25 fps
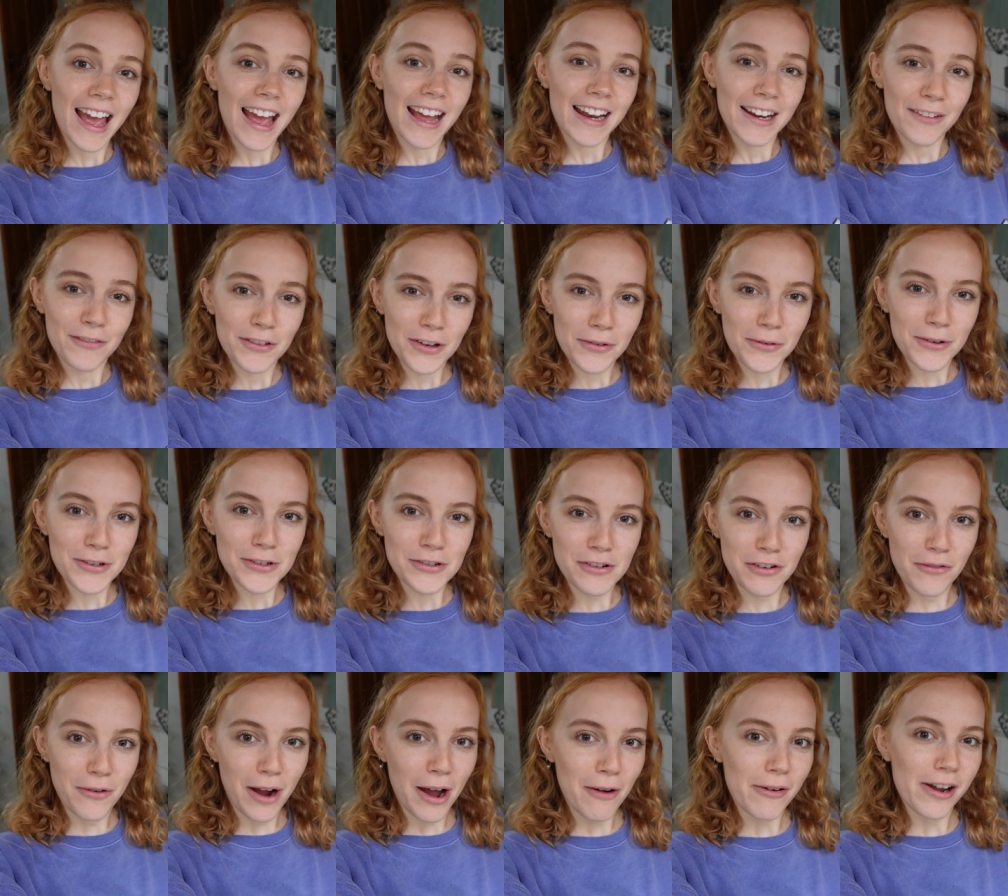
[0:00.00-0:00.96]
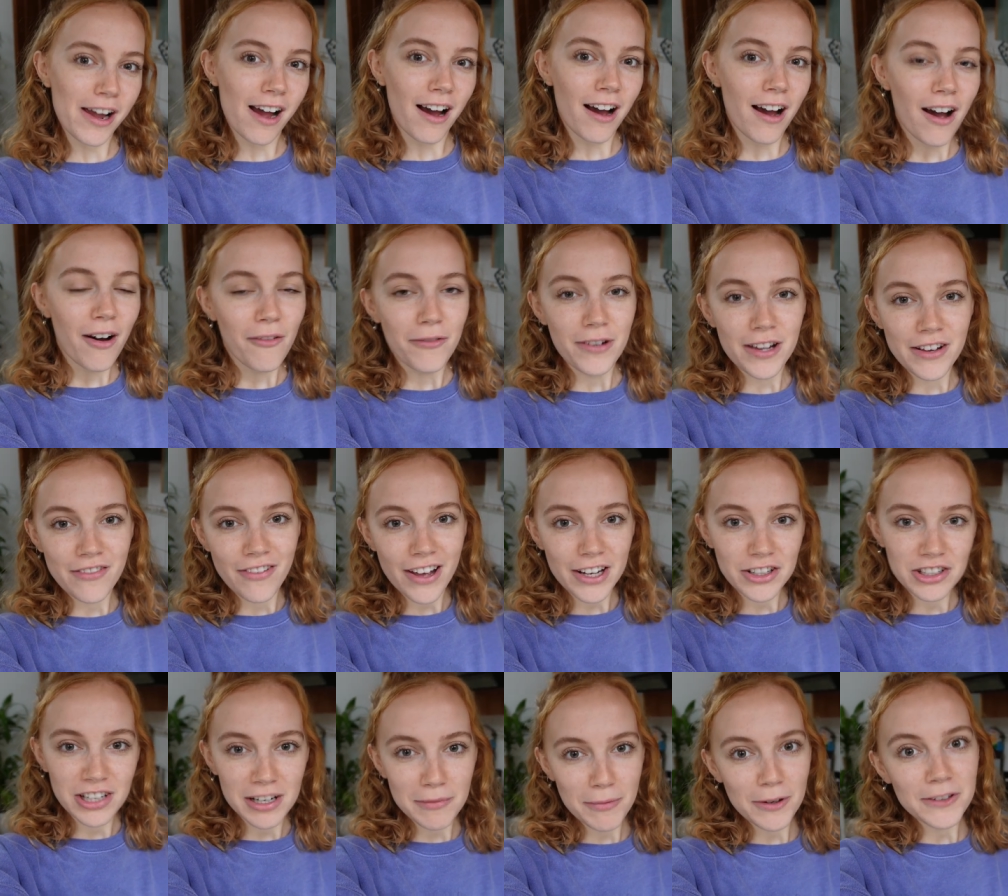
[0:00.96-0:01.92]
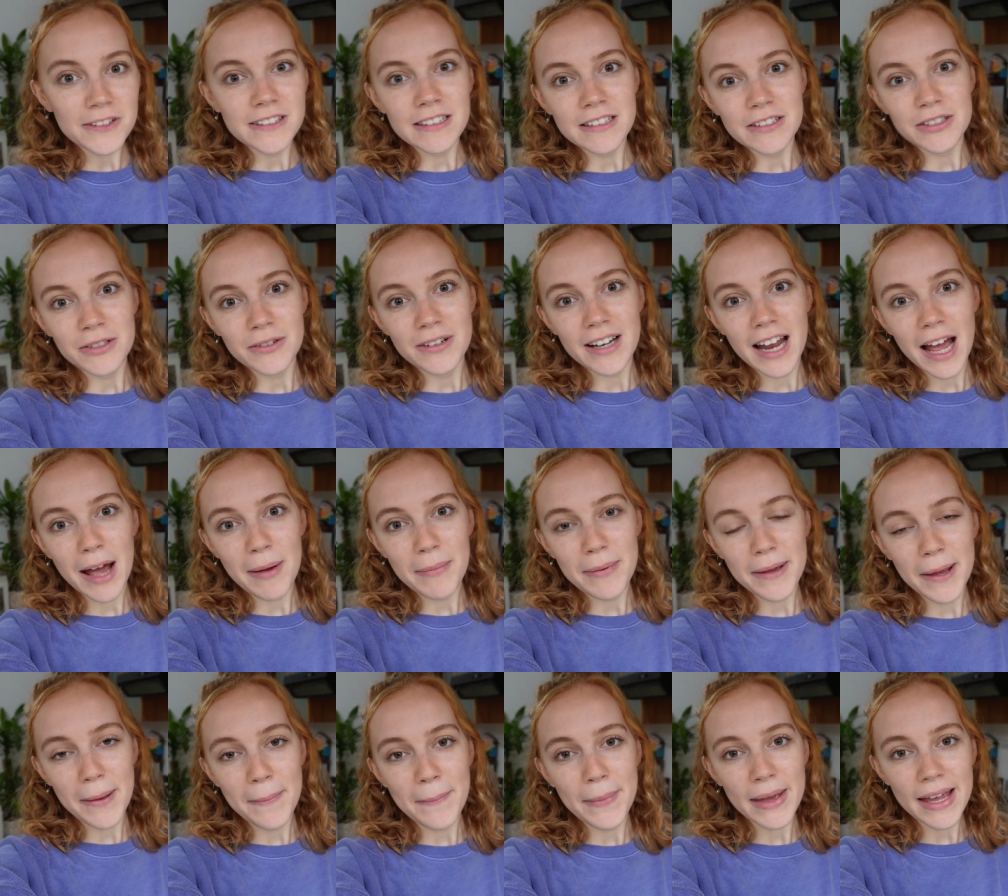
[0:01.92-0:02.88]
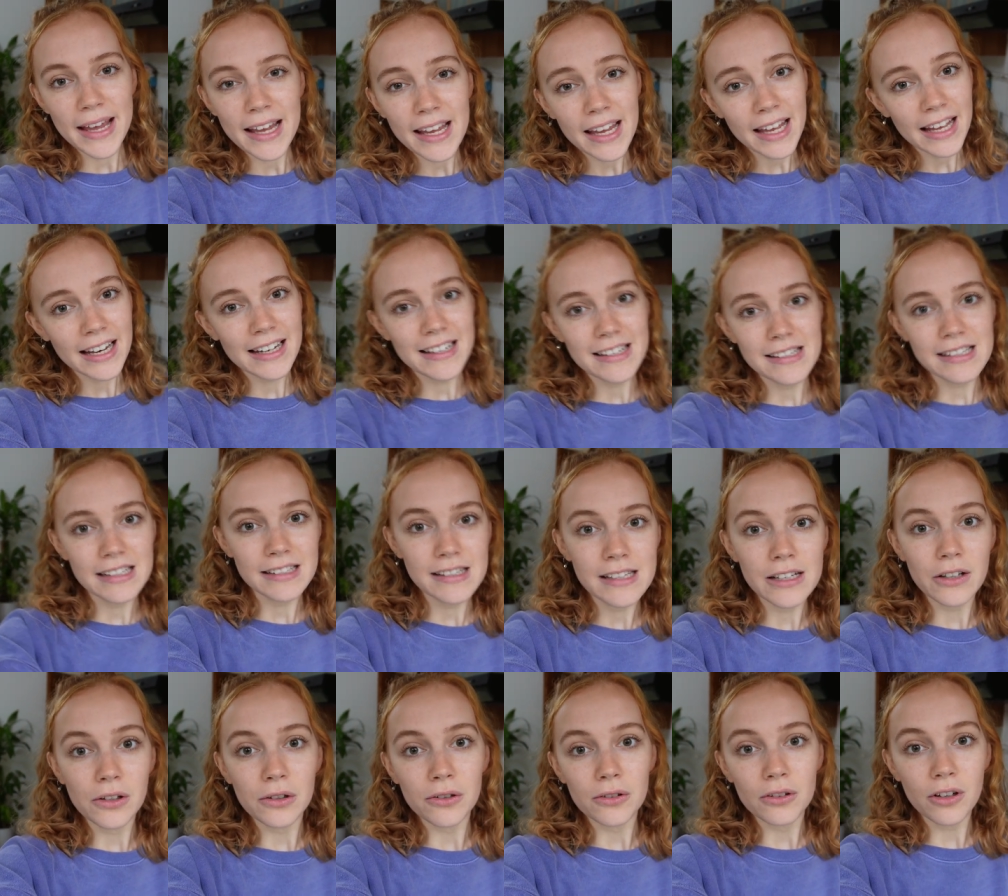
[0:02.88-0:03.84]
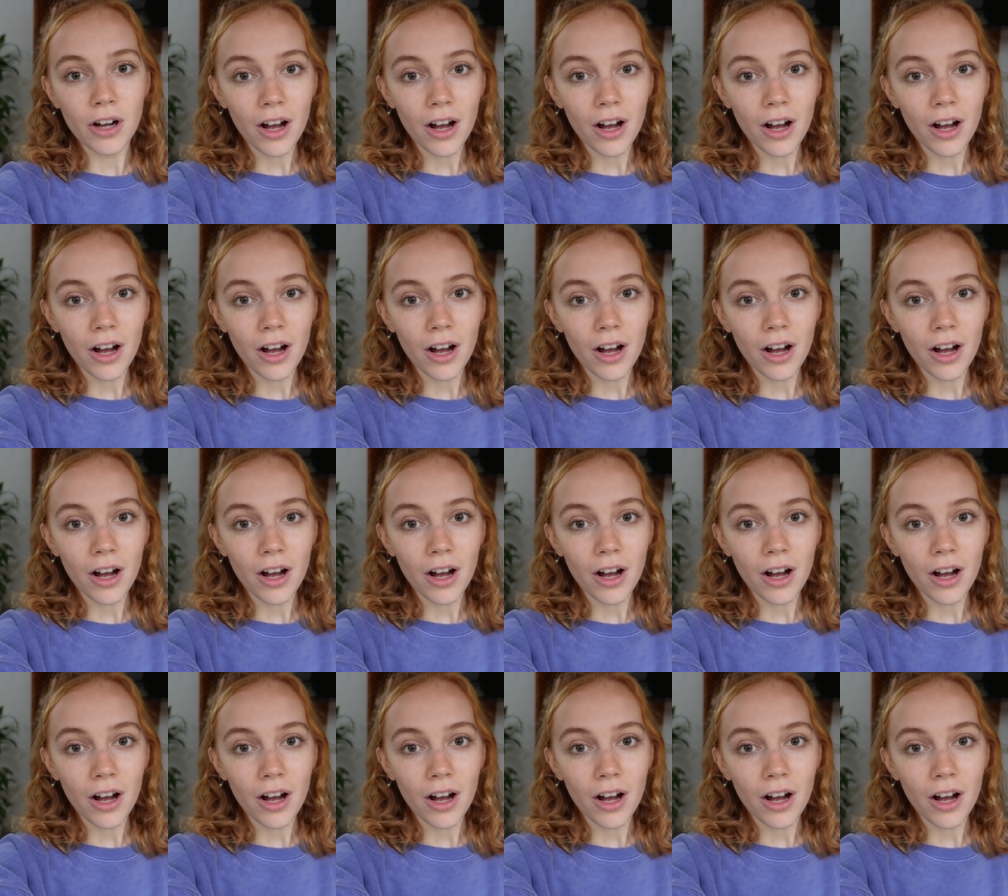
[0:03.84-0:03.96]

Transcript: And if you're wondering where we are, we have actually booked into an Airbnb in a city called